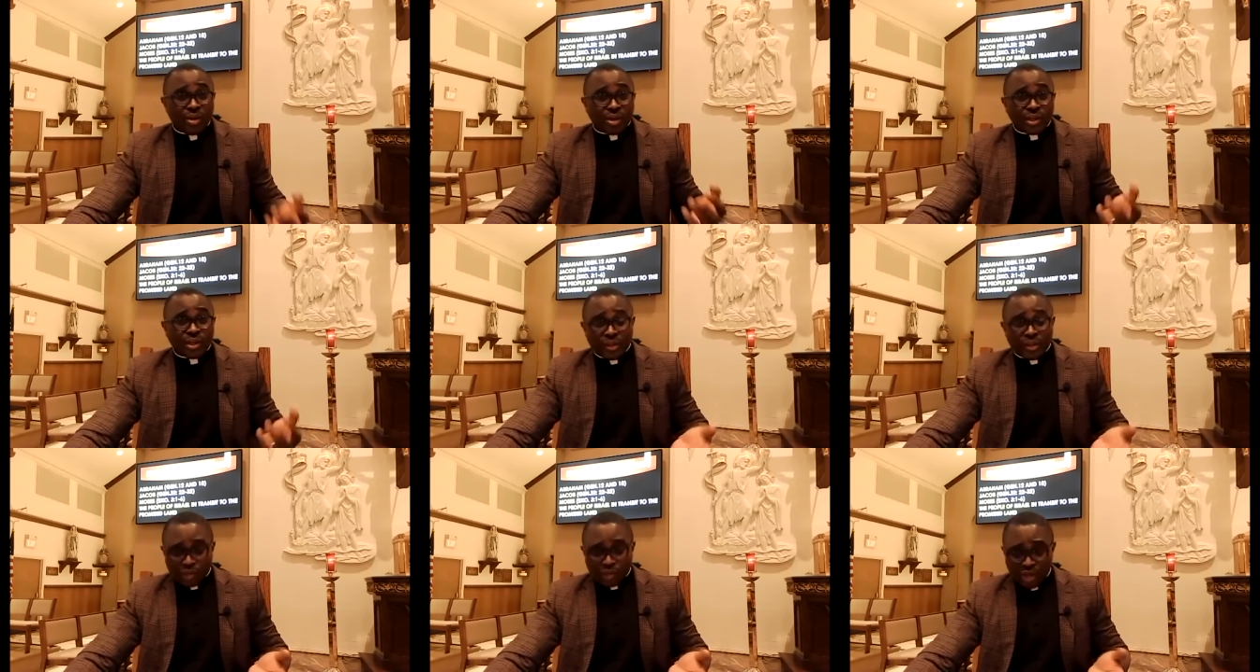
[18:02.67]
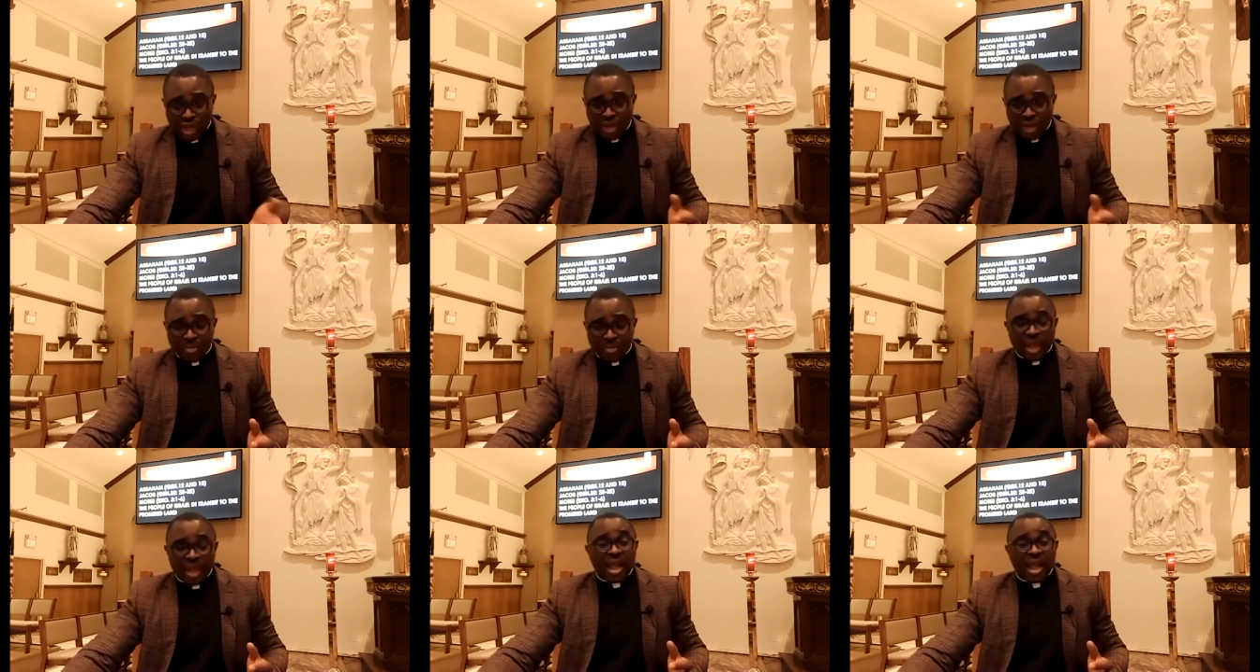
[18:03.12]
said to
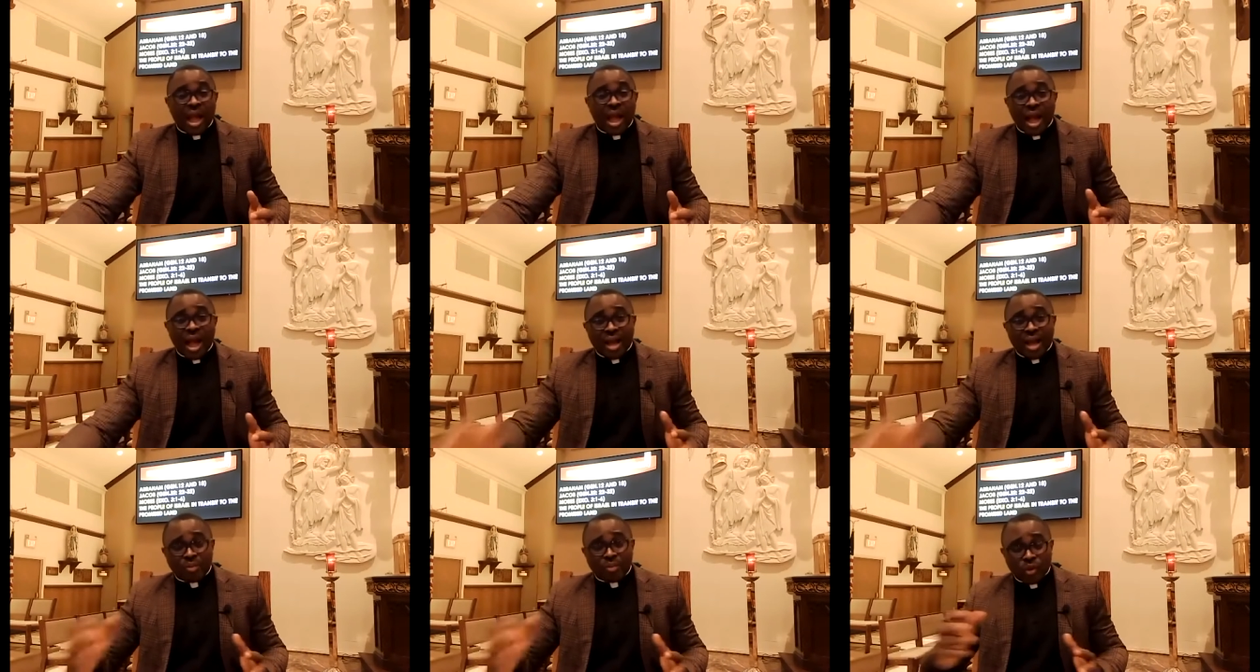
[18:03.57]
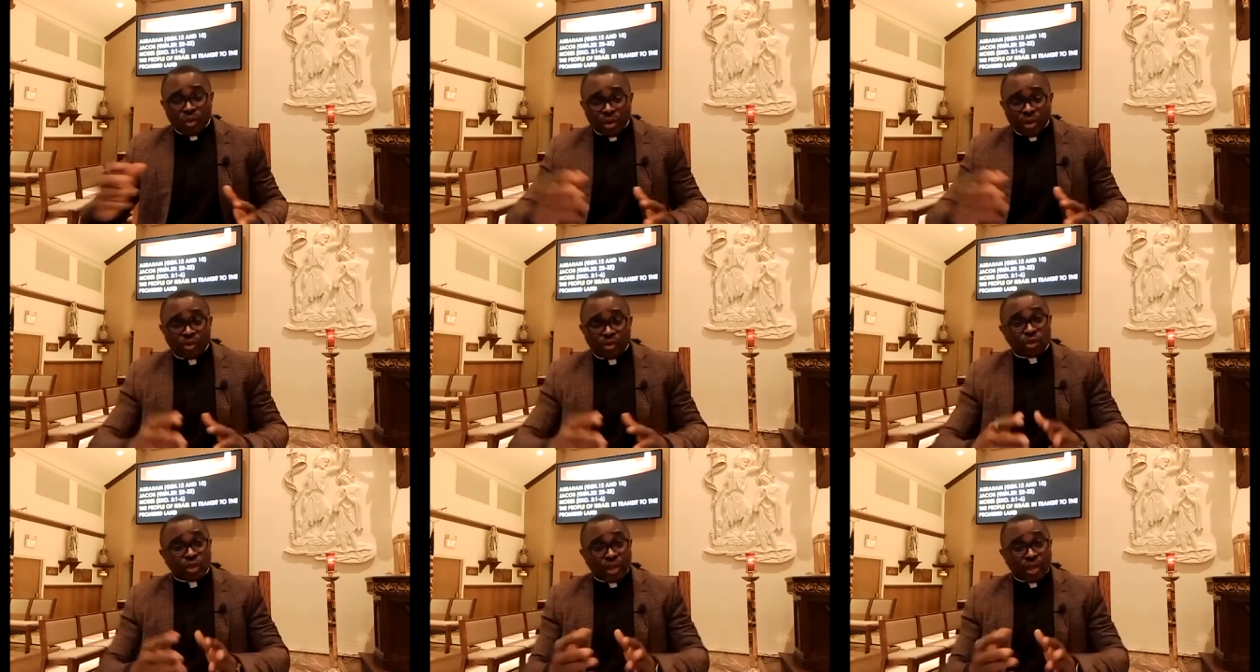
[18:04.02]
him, I'm going
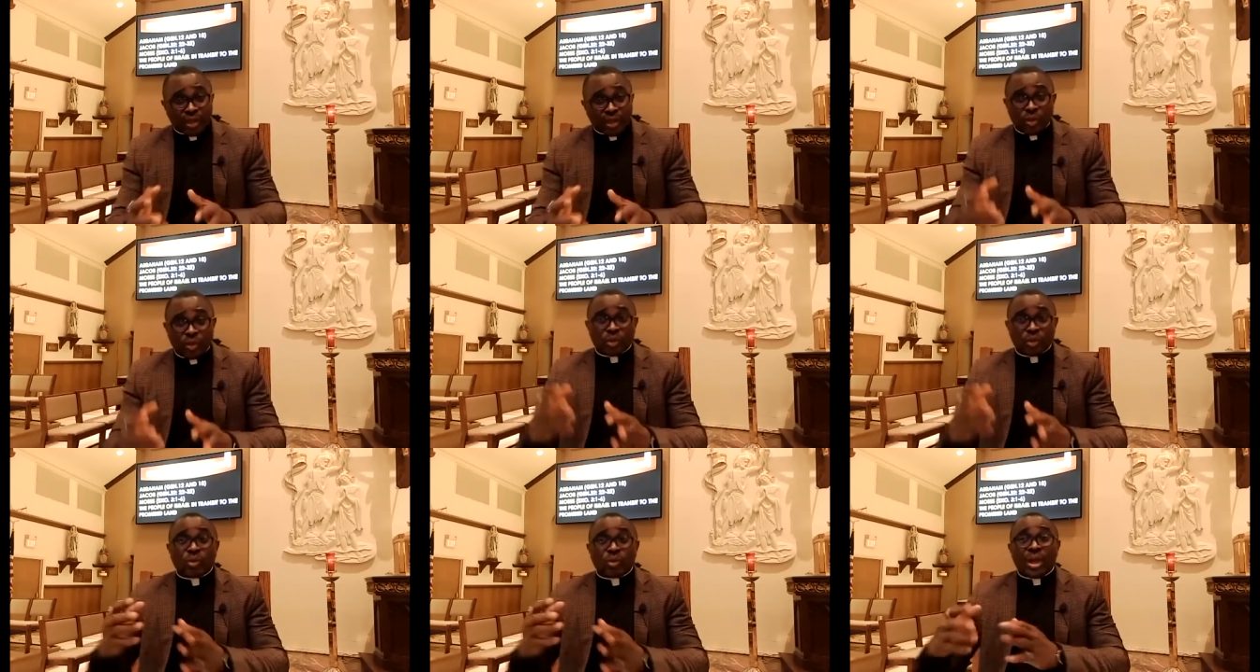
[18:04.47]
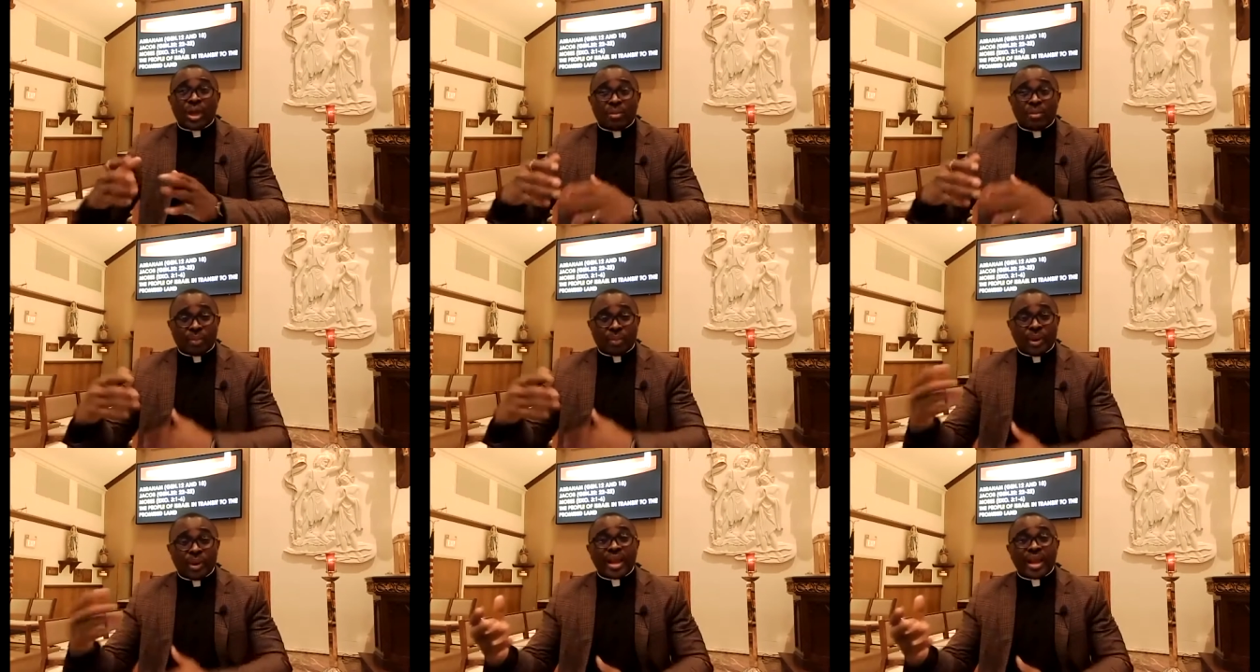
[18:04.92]
to take you to
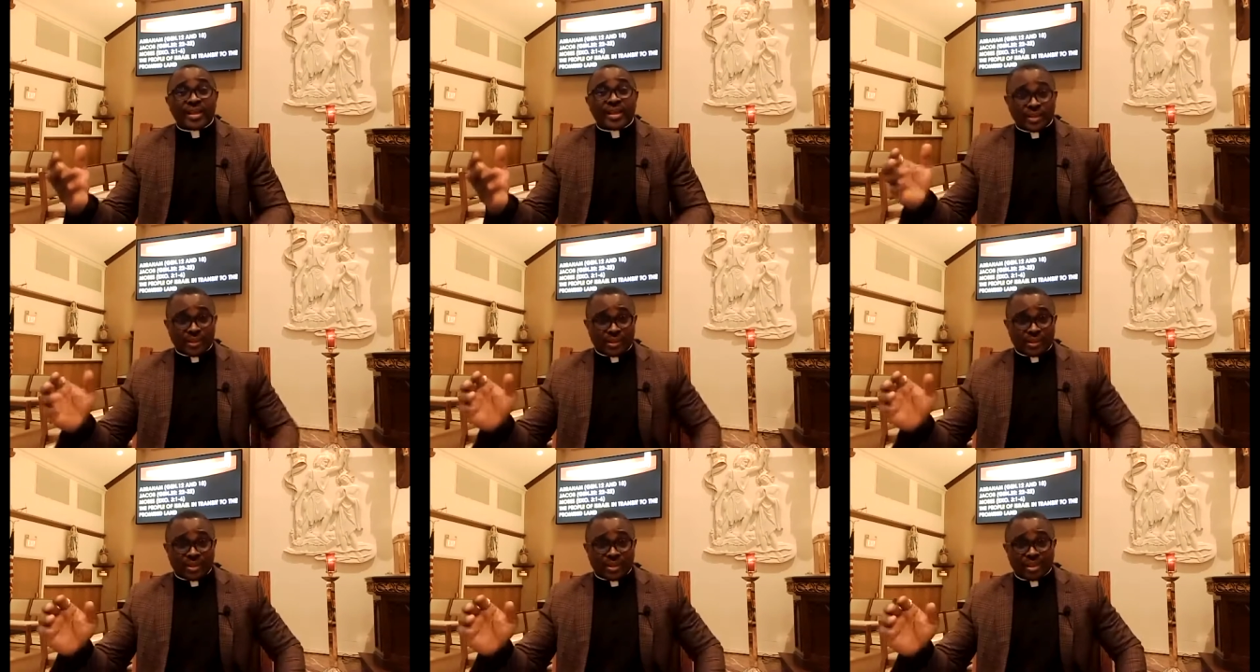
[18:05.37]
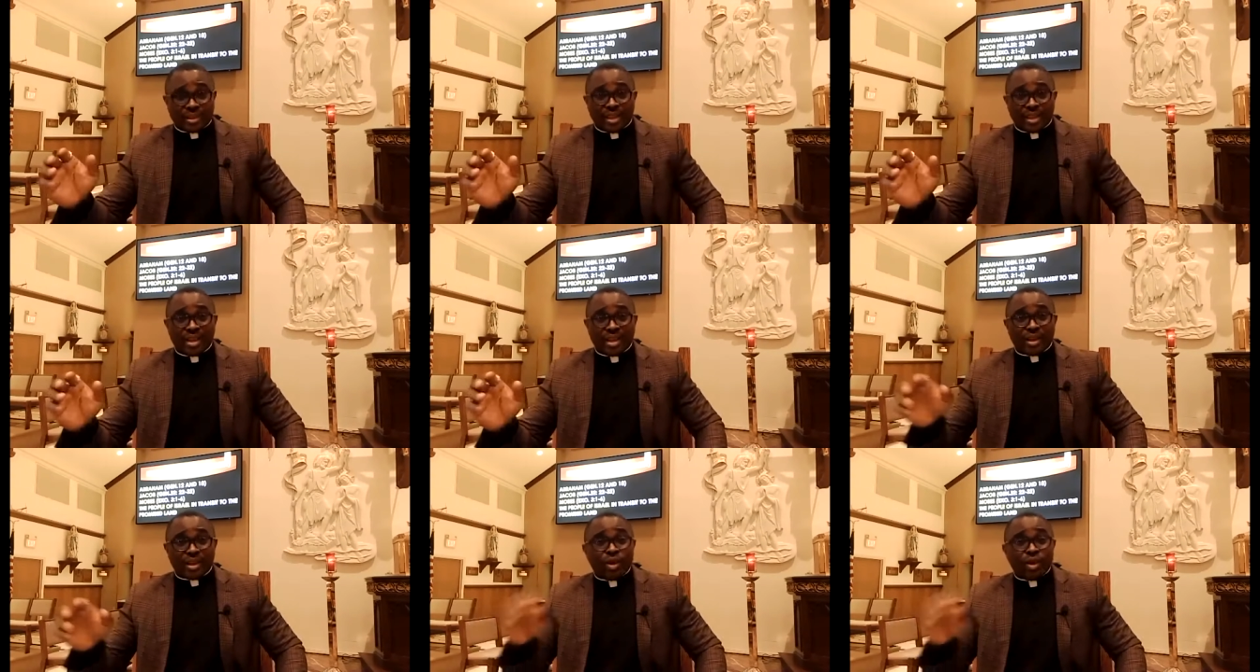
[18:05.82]
a
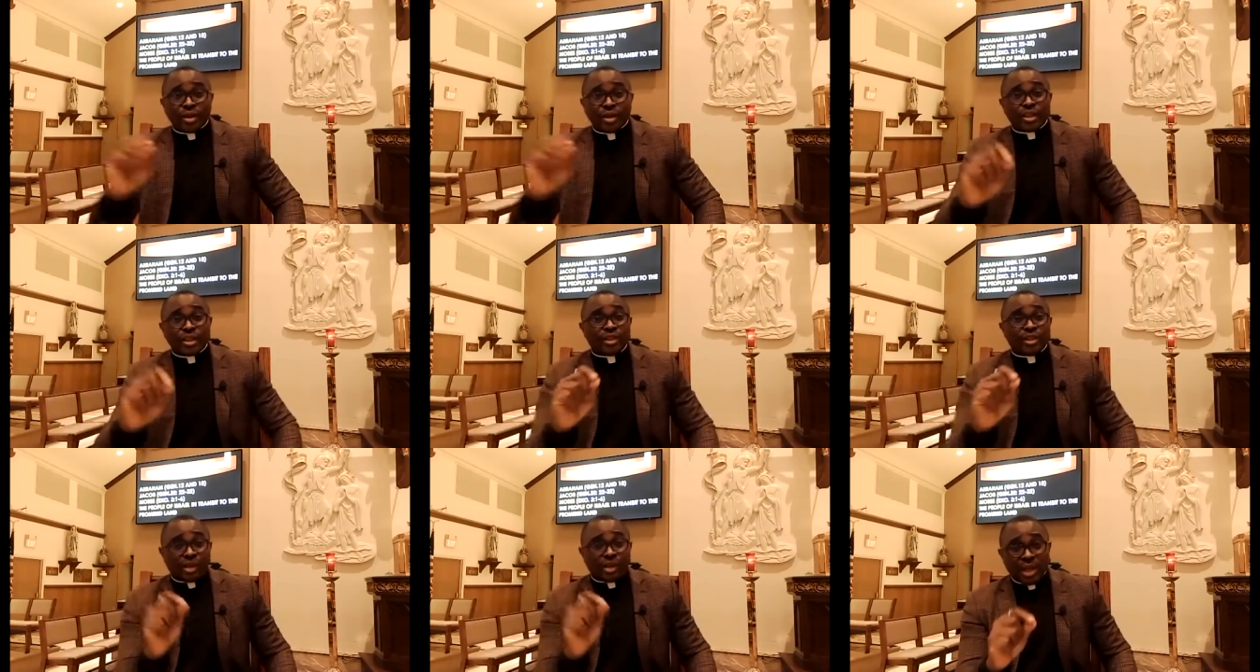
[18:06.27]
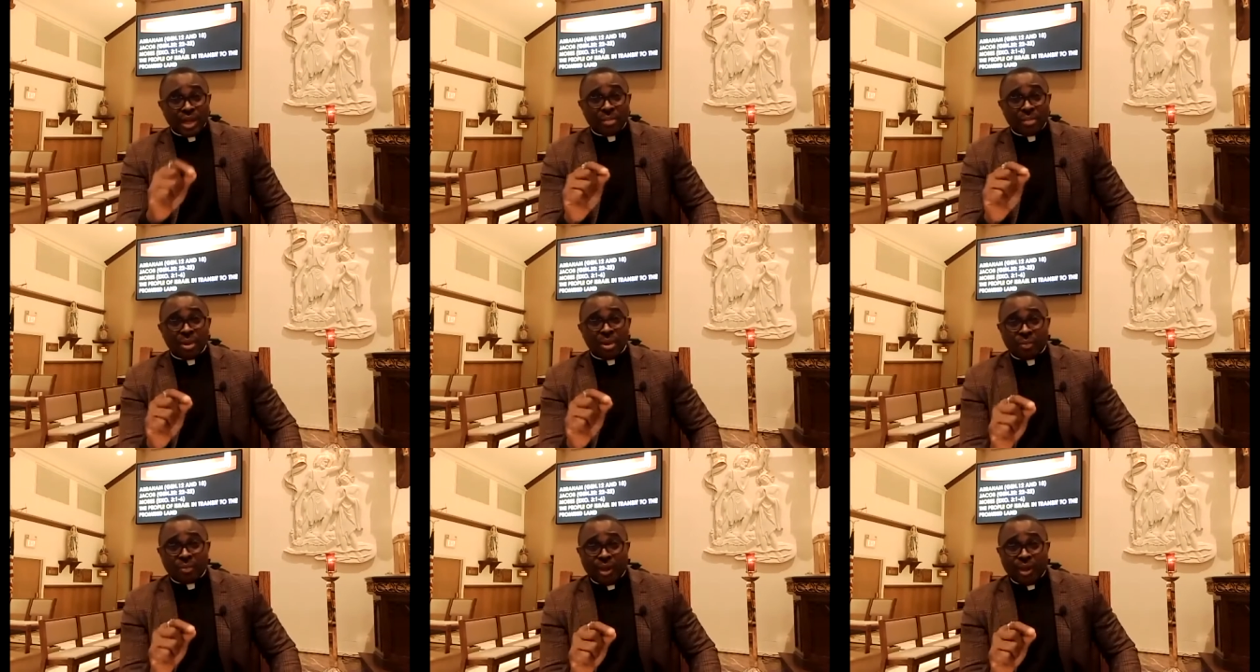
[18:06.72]
place. God did not
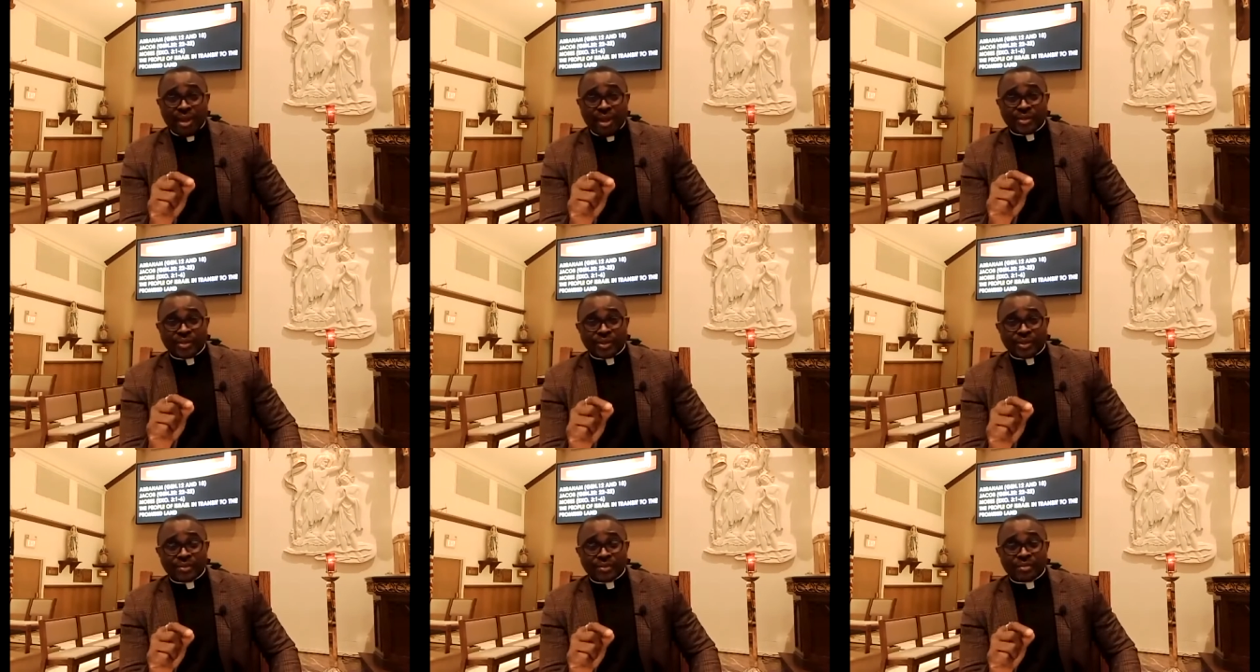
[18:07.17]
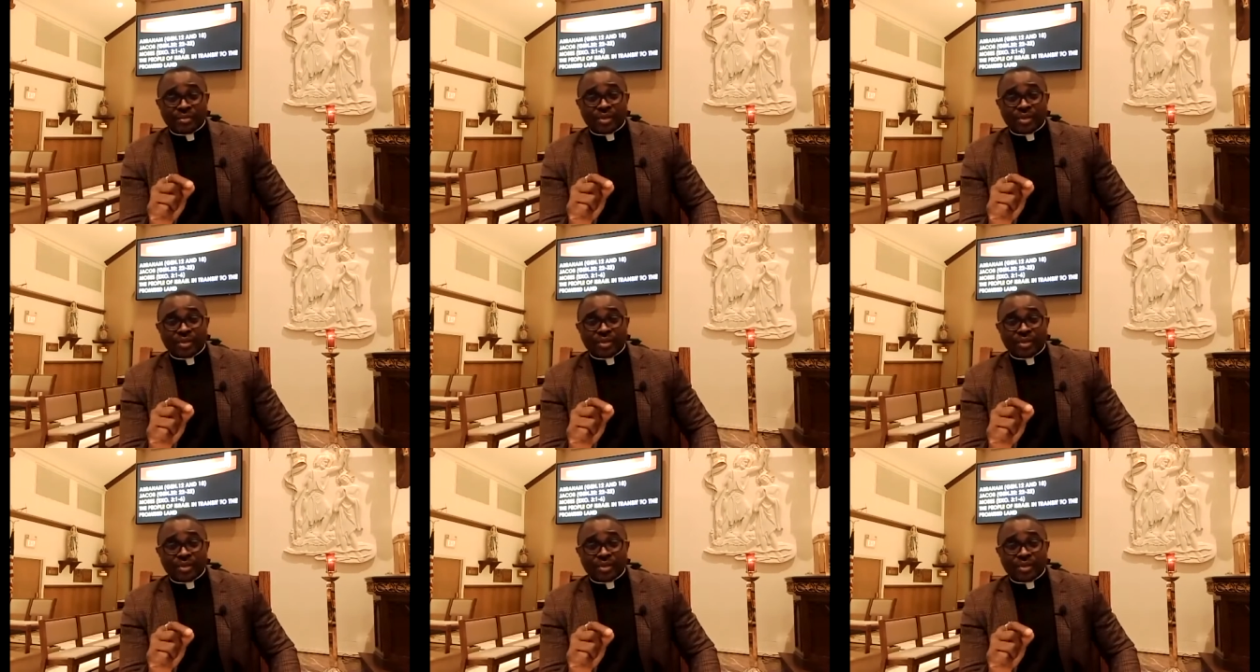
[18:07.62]
name the place.